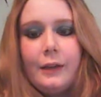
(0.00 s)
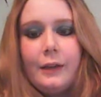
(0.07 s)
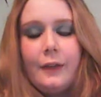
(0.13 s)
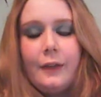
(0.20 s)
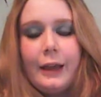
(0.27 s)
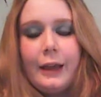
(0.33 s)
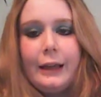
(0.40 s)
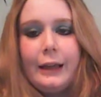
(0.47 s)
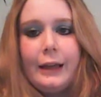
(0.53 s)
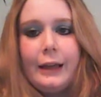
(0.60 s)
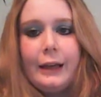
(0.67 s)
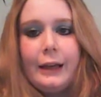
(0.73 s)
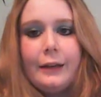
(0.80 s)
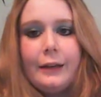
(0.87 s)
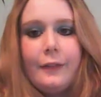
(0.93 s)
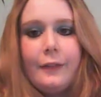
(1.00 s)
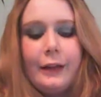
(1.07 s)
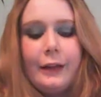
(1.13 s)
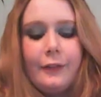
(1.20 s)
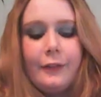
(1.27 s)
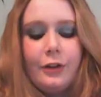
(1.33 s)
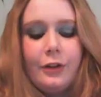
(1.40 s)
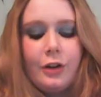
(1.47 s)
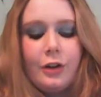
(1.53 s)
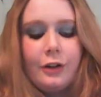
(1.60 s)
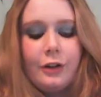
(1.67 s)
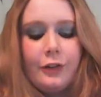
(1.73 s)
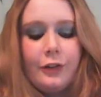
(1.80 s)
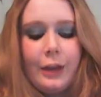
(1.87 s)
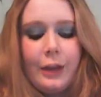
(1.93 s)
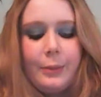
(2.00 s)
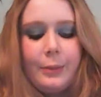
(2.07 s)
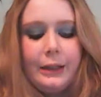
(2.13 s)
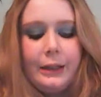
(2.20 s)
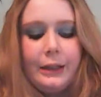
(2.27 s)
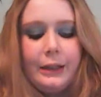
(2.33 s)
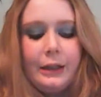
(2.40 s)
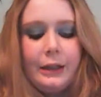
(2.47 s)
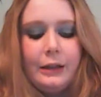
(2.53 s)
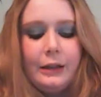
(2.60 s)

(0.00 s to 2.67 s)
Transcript: the anesthesiologist gave me